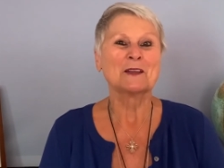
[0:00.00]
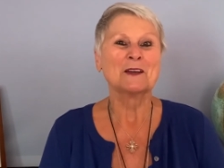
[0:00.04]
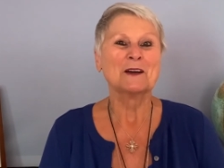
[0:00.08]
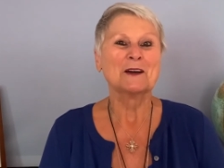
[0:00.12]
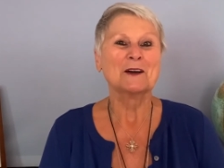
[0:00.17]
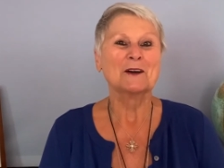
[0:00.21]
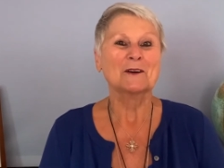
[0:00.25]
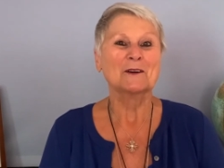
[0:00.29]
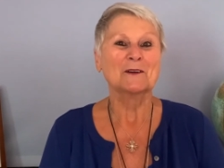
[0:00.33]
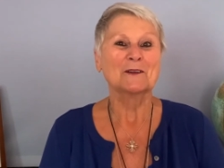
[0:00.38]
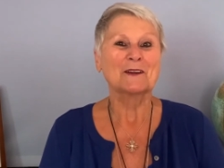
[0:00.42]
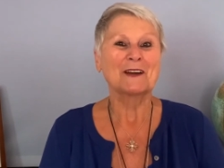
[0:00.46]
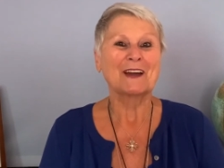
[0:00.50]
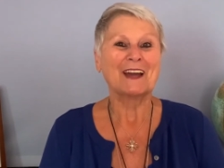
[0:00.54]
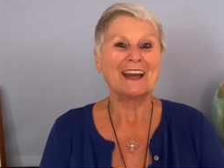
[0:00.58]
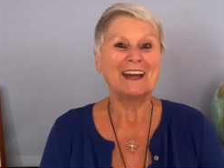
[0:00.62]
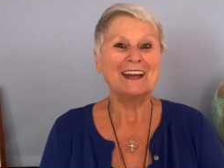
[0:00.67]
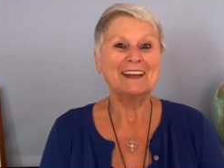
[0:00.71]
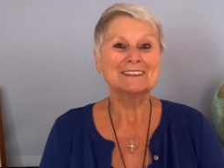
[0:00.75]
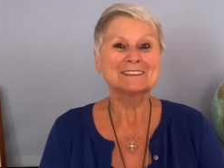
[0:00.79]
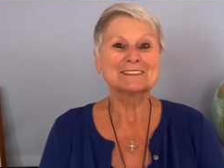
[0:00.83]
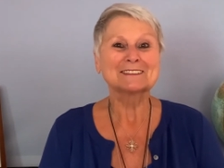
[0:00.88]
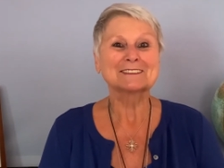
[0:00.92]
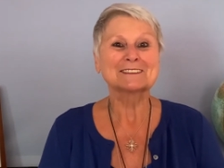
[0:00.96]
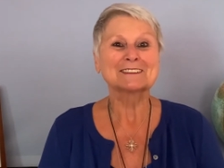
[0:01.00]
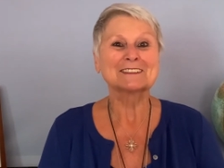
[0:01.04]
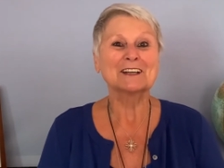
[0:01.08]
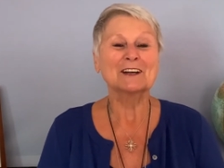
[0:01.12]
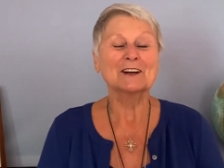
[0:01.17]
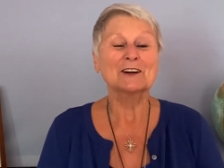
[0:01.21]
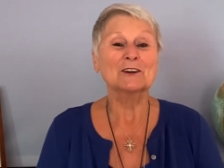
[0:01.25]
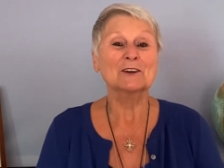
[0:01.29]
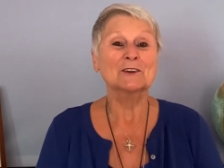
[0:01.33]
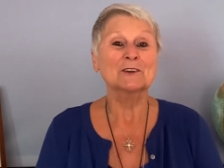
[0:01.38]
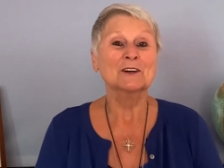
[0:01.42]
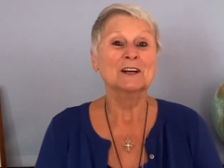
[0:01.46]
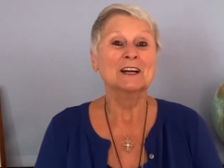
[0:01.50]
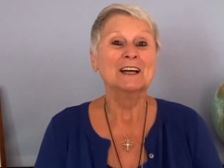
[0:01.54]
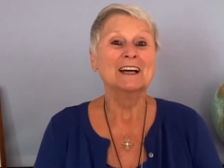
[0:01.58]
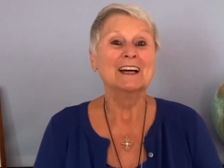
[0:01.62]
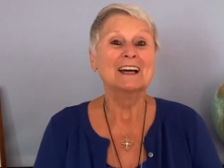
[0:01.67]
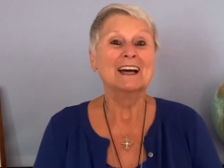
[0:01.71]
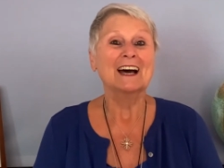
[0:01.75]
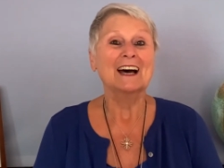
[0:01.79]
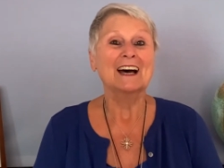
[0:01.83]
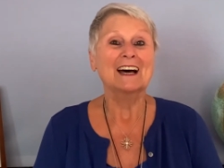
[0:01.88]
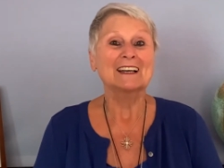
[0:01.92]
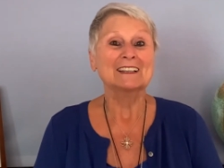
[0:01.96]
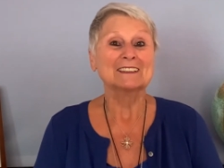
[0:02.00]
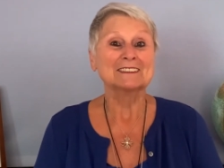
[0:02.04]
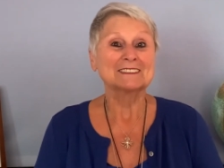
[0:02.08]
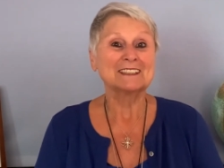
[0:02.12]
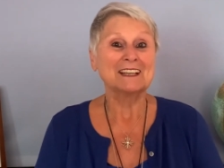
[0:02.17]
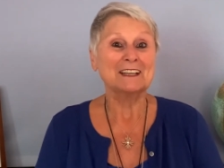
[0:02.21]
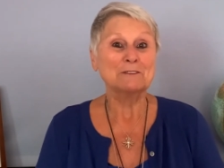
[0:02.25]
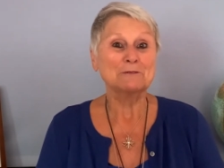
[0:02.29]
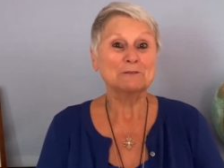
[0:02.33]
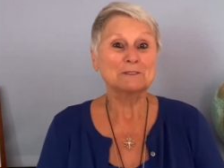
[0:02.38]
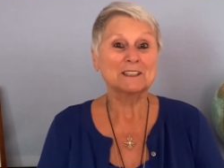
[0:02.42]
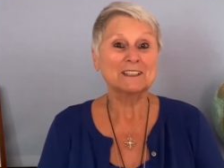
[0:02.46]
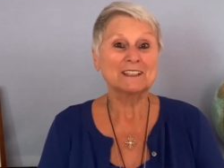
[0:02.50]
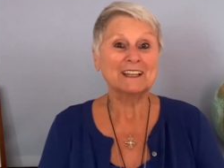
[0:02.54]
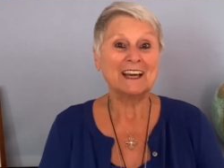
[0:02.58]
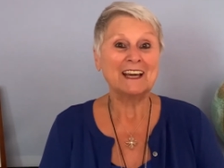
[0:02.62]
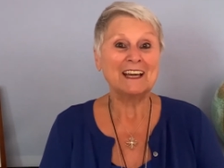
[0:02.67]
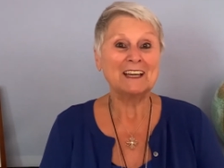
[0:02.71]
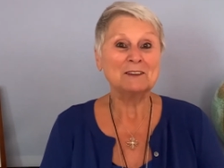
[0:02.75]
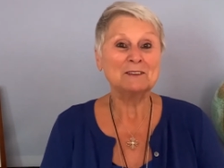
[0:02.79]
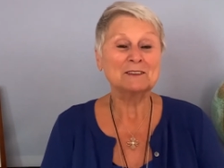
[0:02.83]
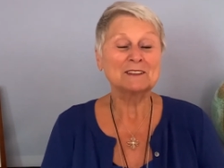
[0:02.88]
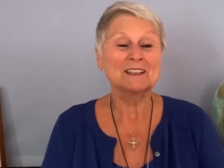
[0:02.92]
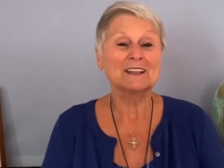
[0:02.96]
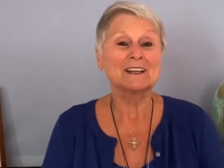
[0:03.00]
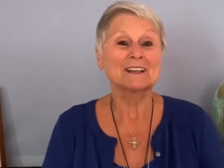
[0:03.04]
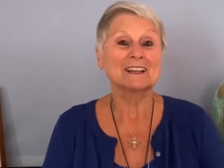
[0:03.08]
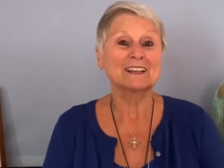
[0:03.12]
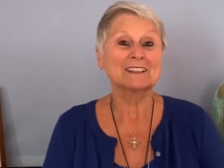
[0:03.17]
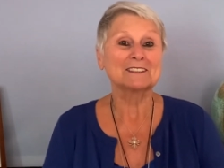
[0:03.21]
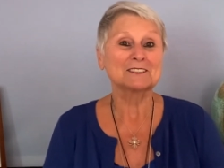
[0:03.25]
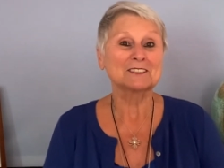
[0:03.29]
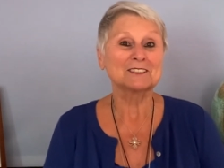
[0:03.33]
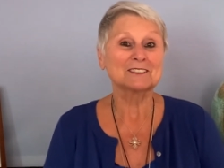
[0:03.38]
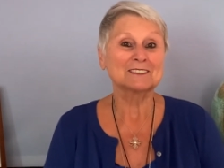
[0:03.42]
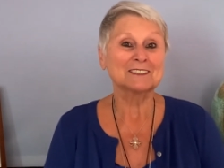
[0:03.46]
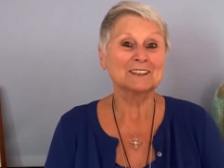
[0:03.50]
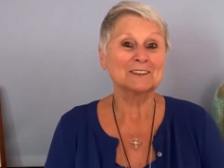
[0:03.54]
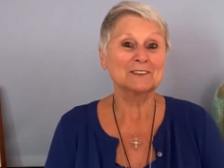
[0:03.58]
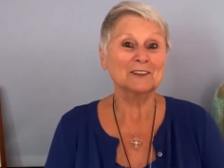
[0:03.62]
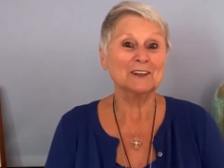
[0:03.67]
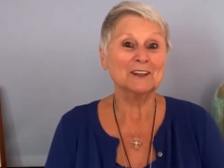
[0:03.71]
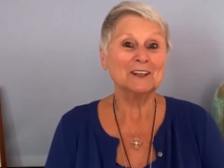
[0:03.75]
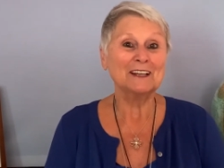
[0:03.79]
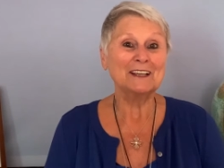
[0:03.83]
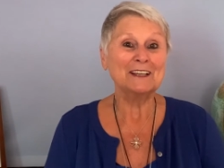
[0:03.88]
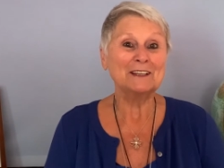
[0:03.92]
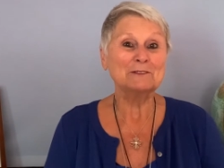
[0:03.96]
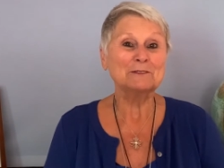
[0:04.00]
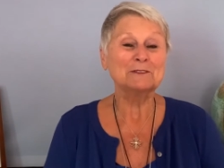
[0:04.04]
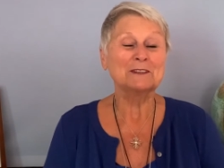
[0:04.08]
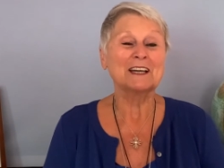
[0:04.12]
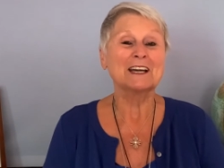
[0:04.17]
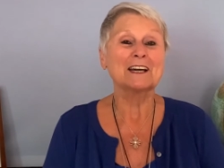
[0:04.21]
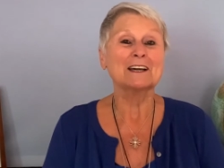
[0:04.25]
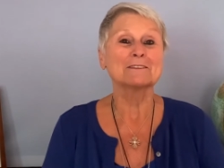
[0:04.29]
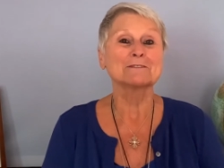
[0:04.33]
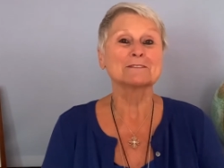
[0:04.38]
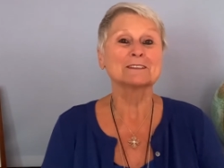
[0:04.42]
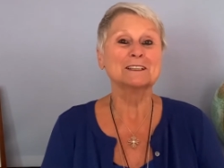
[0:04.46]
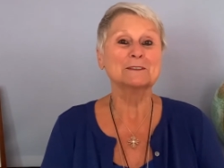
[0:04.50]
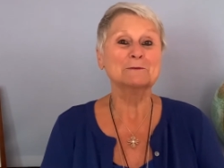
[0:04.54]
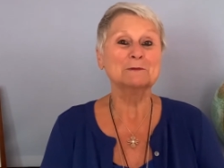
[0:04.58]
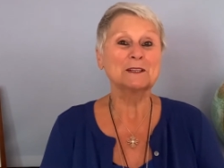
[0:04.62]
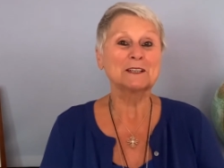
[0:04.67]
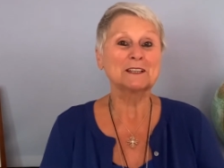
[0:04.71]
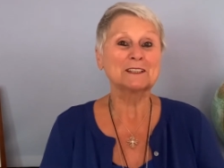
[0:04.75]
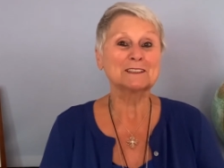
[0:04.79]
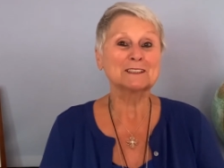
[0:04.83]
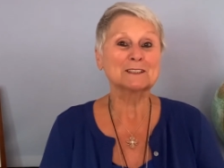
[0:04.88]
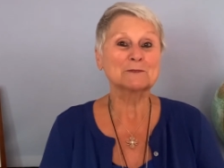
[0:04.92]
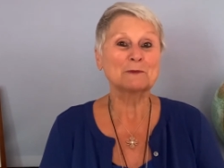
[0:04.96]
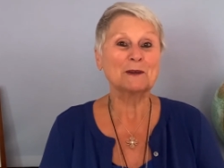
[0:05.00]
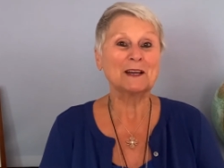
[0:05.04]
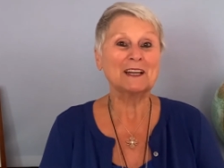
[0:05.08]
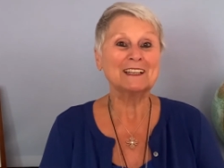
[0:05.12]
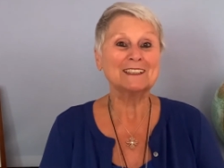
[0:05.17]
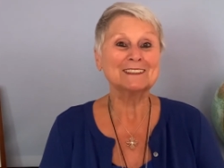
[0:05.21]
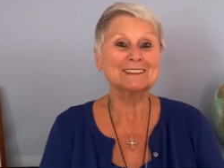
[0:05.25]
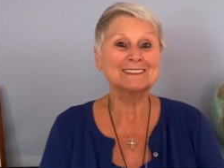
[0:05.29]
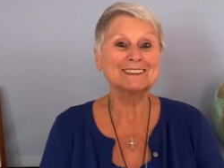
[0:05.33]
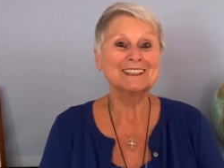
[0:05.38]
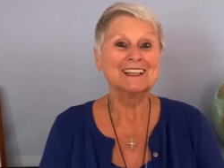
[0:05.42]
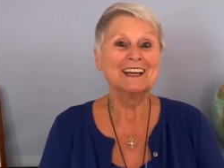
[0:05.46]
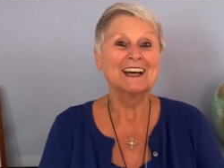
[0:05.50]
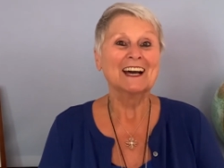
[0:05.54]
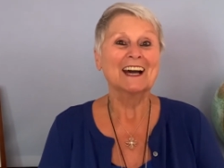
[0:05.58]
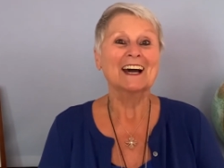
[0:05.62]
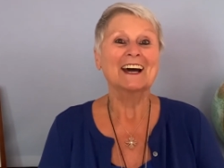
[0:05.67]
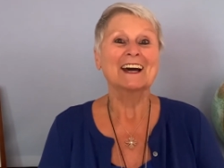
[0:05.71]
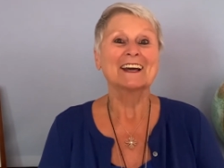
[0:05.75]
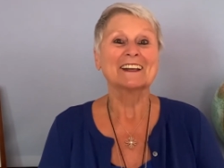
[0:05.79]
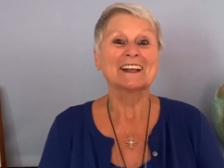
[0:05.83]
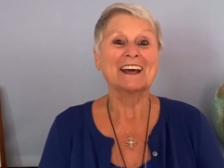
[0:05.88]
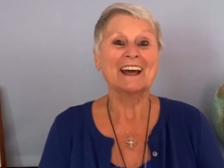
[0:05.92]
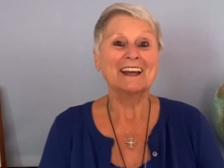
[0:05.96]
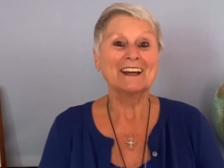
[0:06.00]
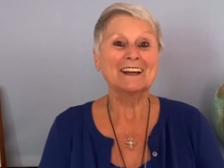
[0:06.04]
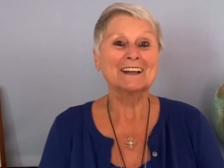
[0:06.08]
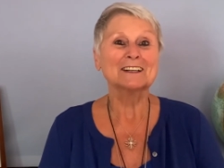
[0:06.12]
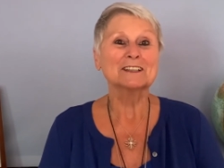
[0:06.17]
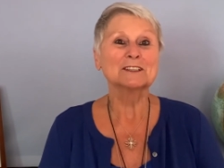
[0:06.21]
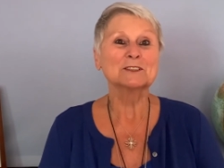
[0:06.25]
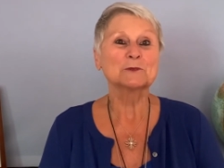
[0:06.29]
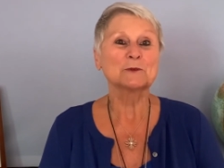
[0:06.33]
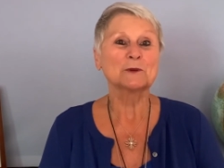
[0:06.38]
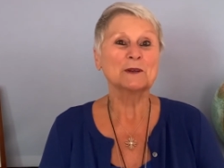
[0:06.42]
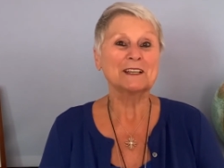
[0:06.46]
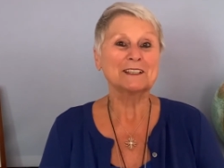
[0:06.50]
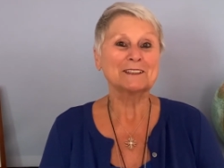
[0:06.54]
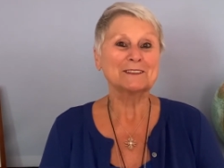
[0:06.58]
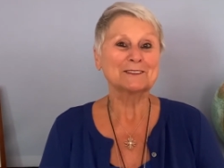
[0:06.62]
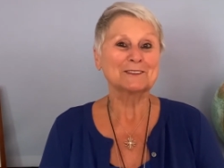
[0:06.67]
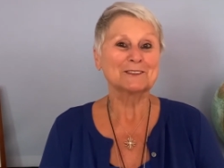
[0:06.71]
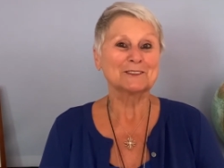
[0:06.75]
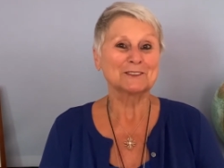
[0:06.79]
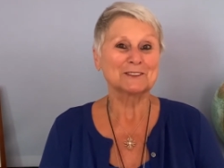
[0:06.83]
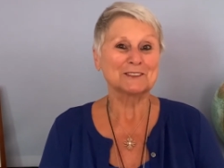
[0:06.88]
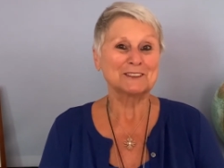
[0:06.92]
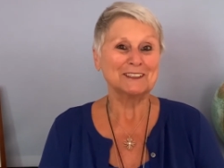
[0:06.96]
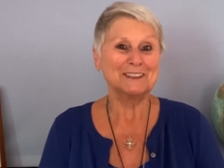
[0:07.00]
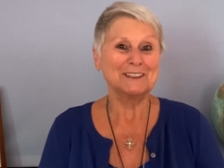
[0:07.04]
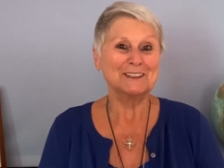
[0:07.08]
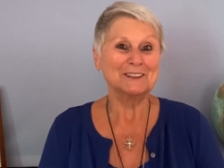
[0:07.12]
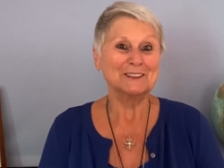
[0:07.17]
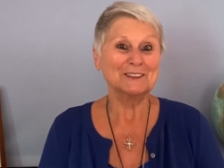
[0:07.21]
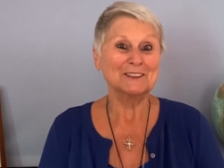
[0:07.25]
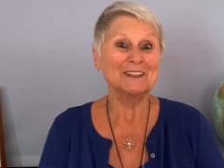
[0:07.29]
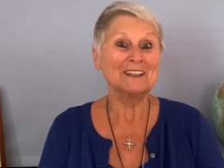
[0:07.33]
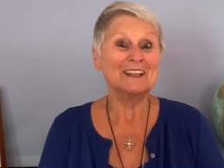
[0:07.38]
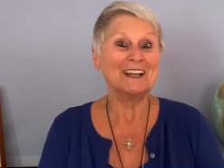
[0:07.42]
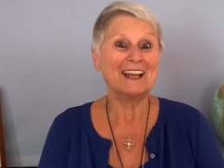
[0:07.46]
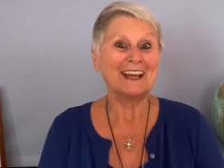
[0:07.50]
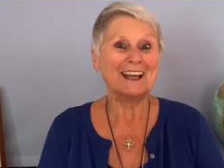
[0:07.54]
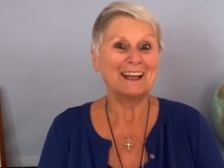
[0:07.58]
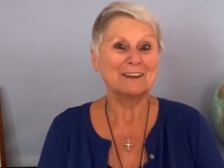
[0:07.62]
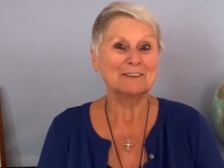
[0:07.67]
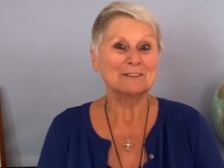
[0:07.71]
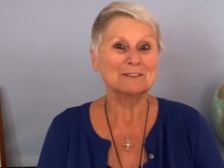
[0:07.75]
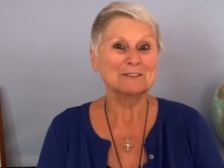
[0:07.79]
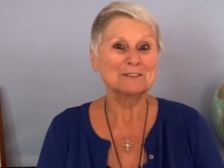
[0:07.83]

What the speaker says: Okay, so save the date, register early, we have limited space, and I can't wait to see you live.